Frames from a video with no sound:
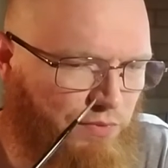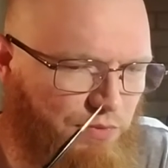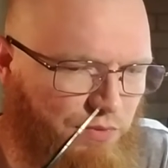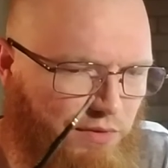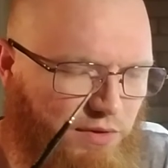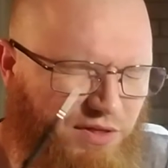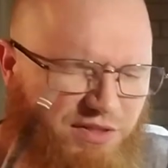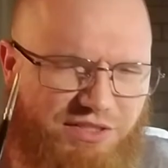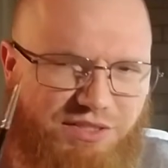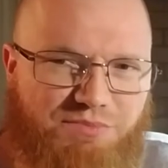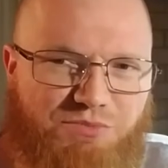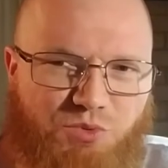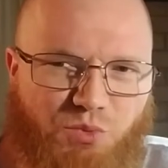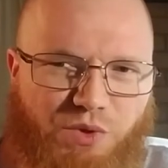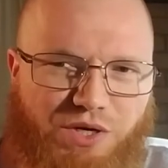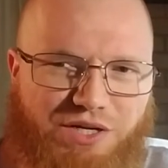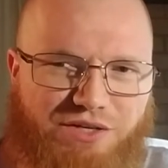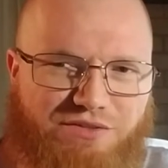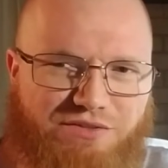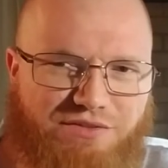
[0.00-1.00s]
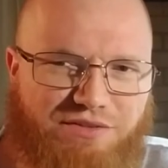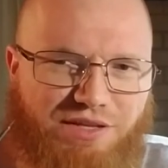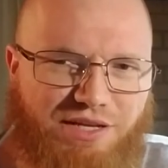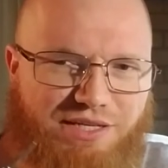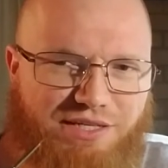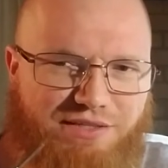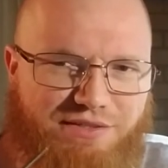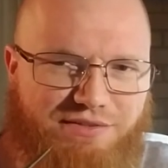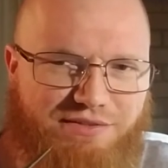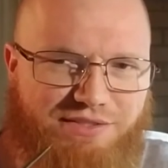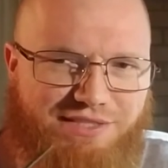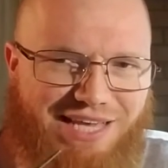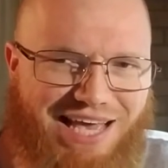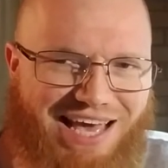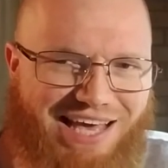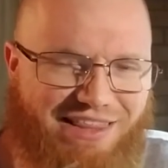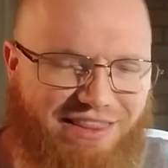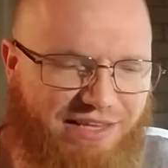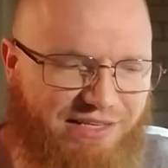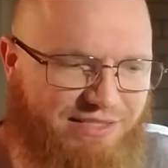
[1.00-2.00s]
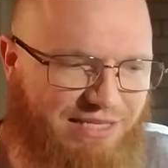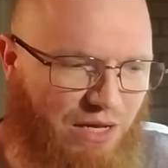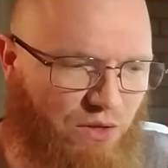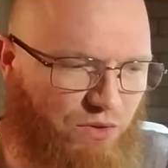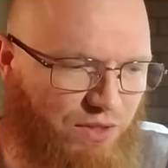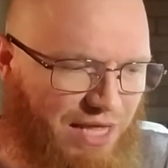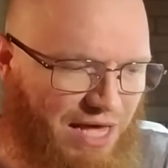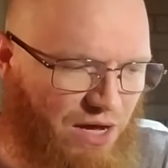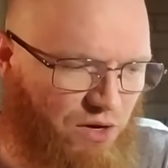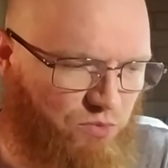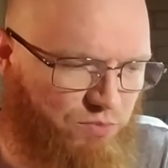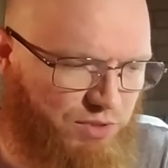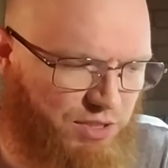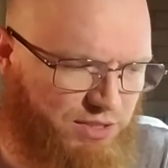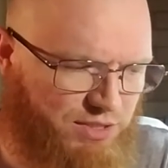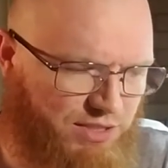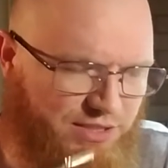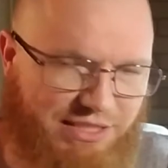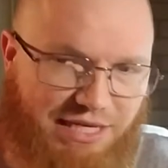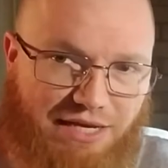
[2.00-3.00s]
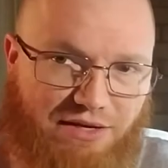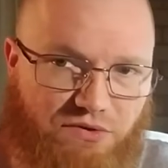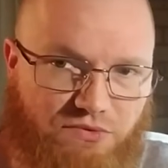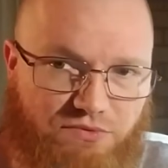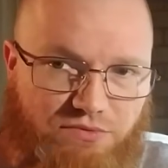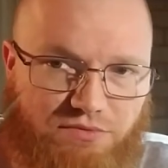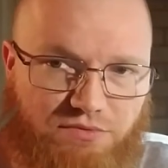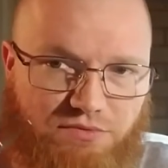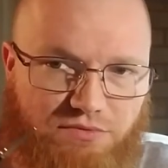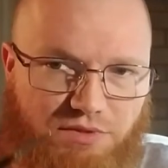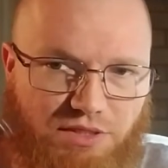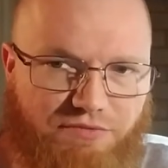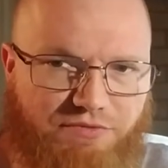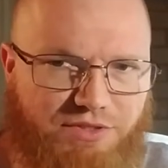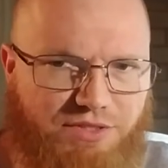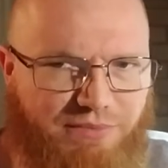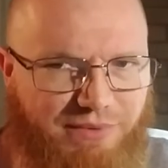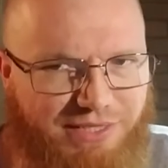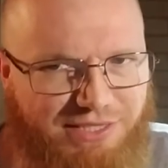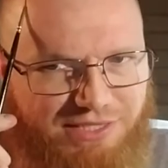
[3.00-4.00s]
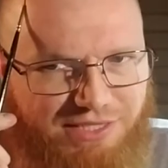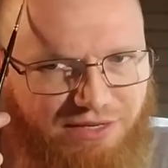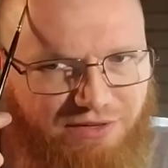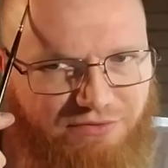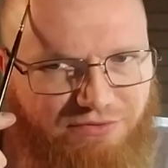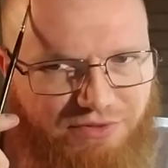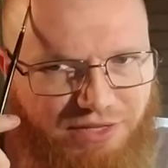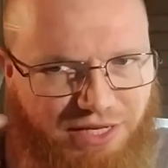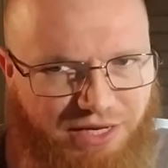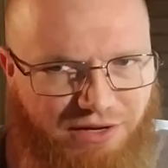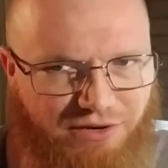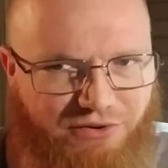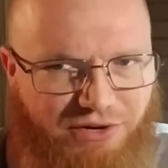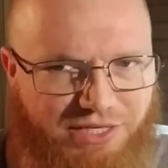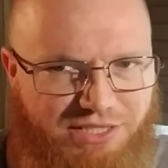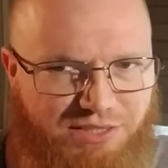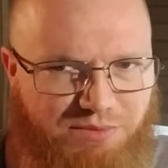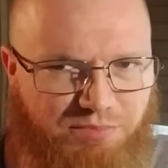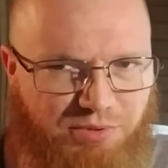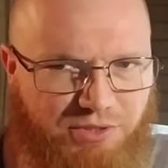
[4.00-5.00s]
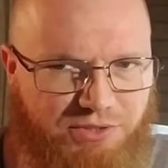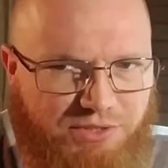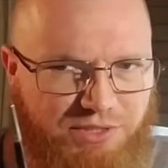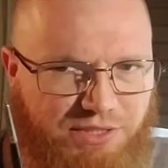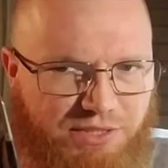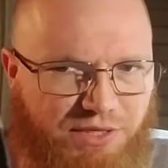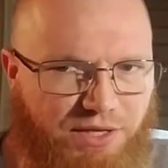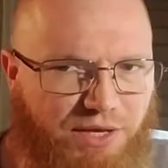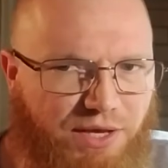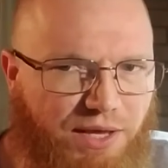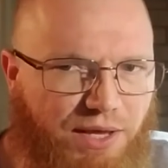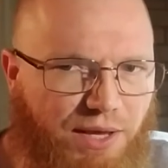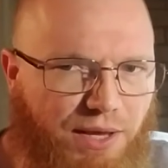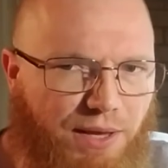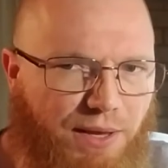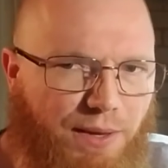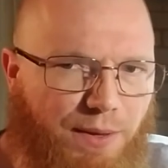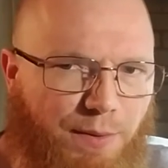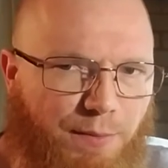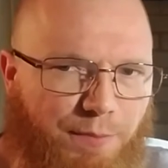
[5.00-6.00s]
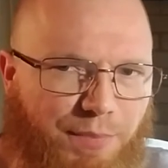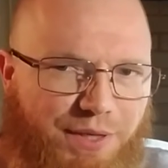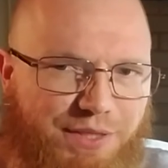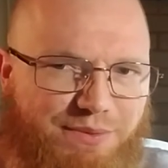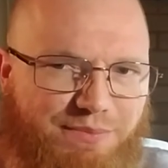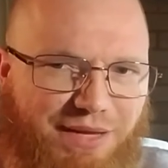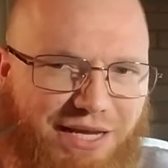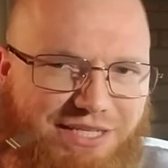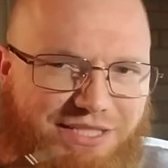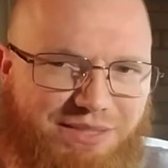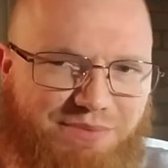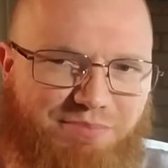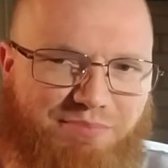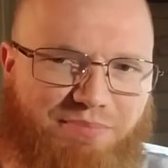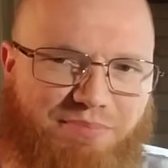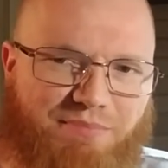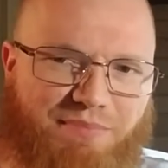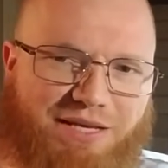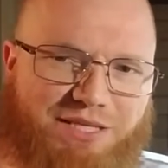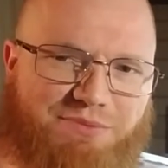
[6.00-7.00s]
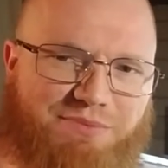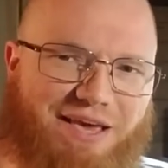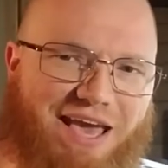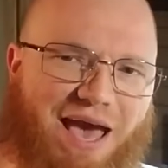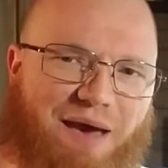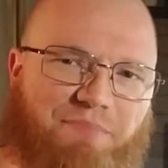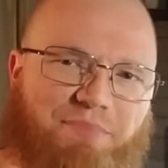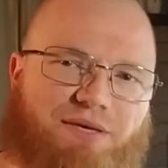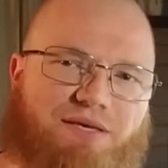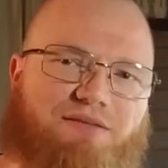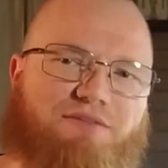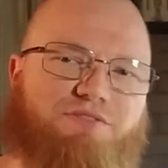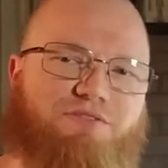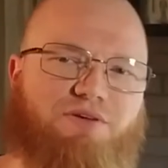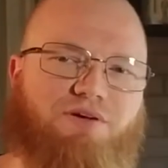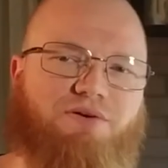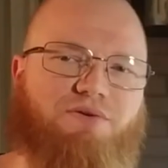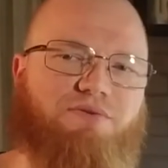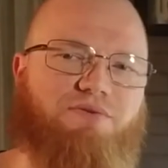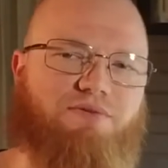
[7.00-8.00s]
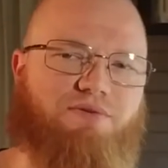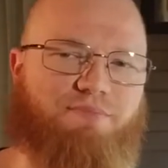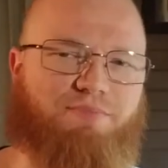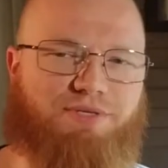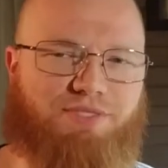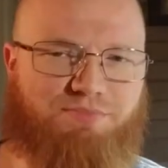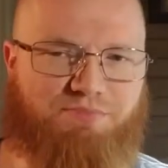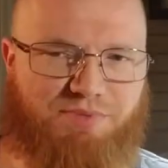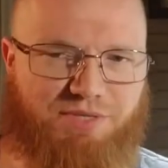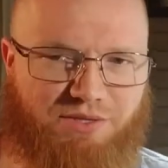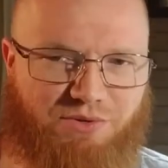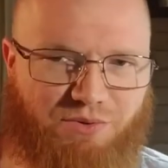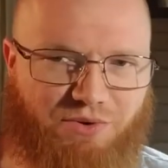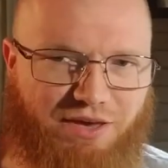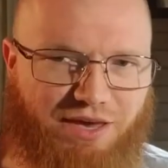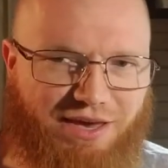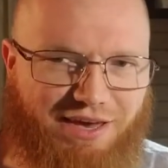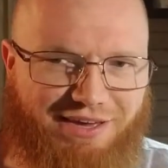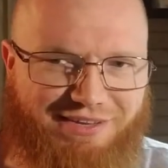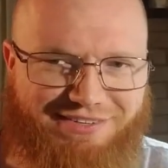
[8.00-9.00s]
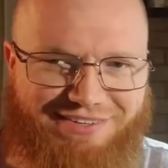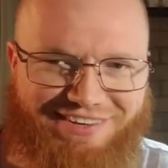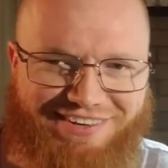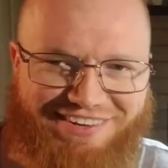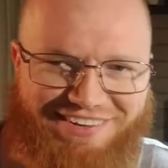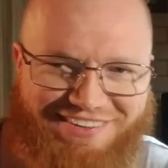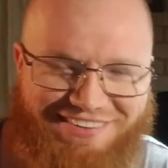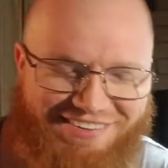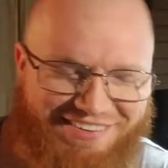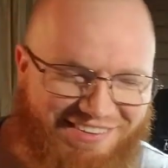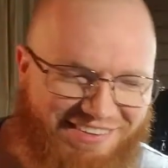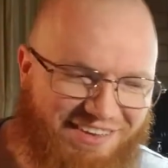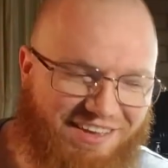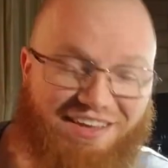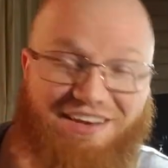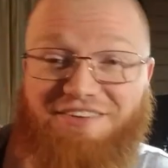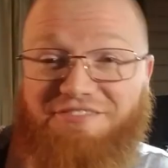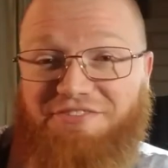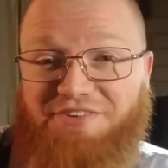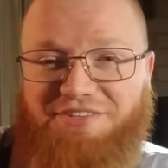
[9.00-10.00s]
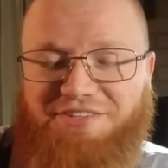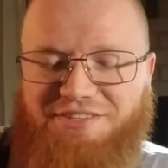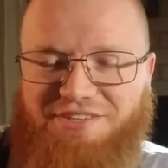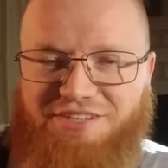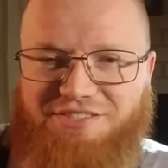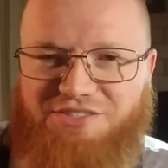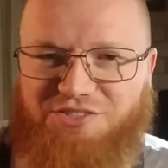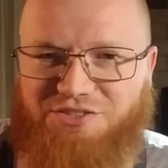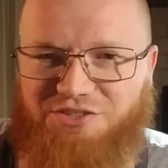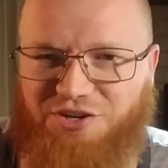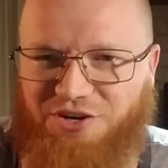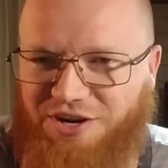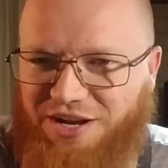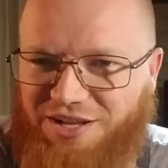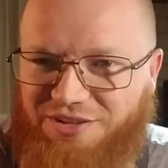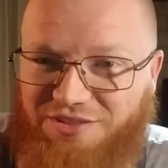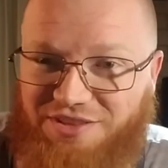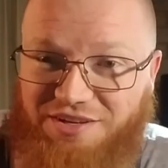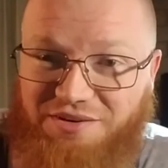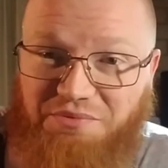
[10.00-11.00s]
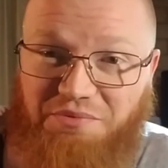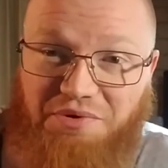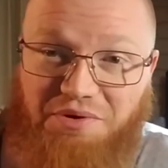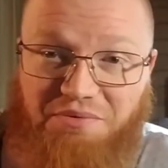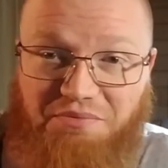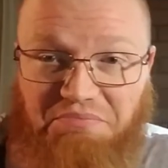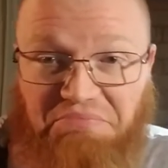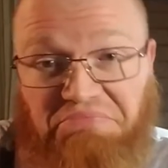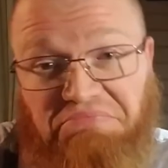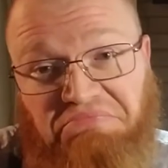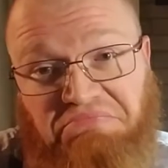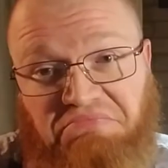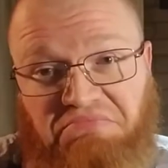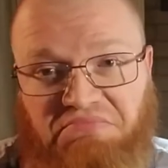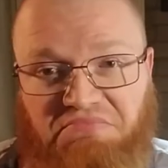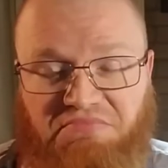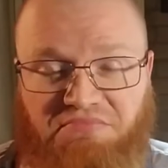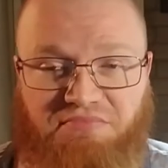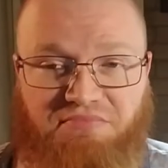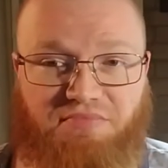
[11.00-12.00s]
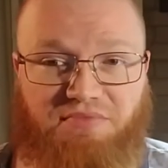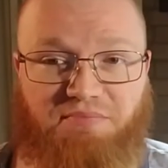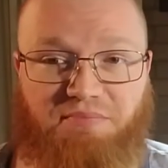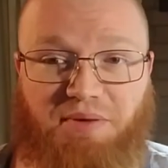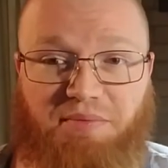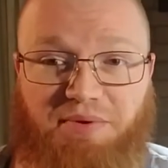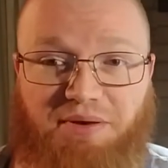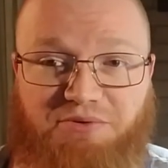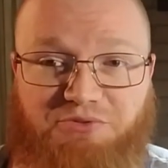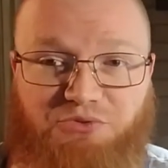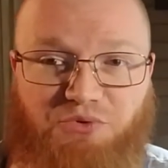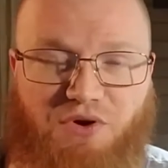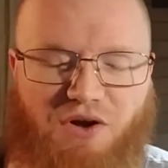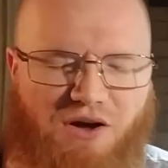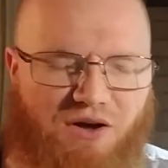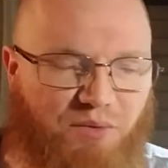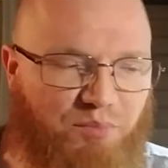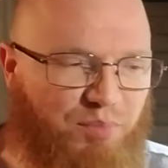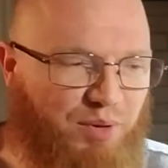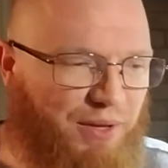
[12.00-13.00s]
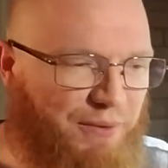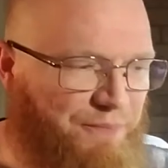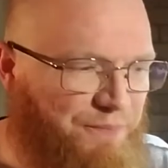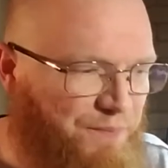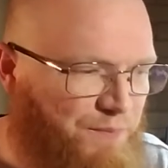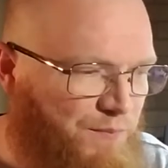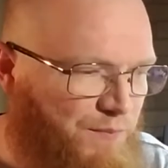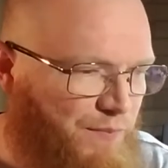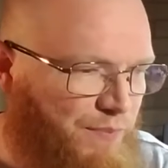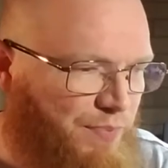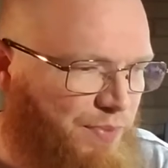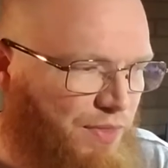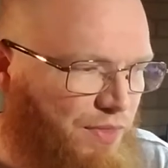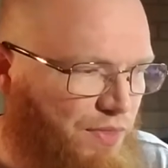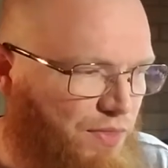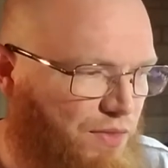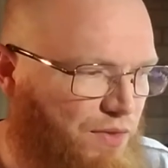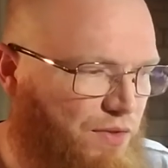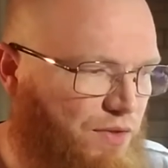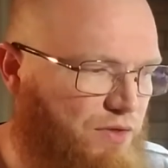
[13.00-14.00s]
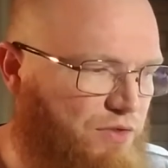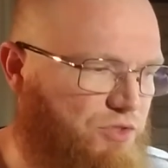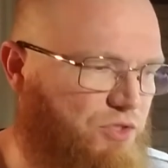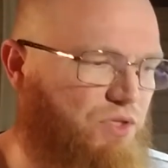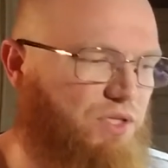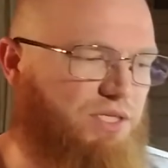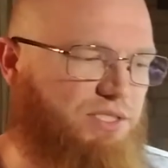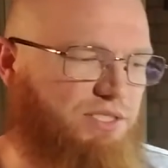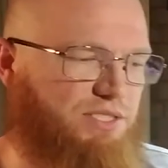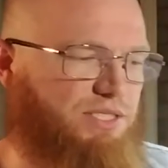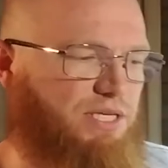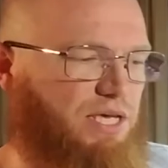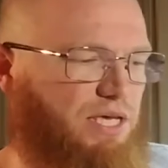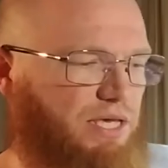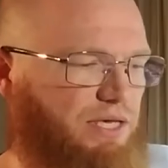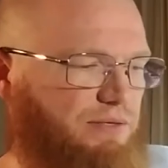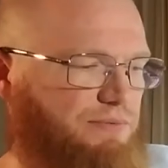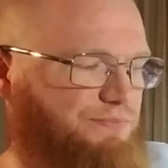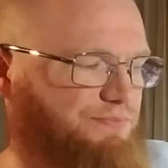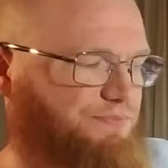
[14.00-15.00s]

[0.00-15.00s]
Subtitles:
it seems weird like saying this out loud because I sound, even to myself, like a crazy person, but it actually makes me happy. So, it must be an okay idea. And if it doesn't turn out, then well, maybe I was wrong. But so, let's say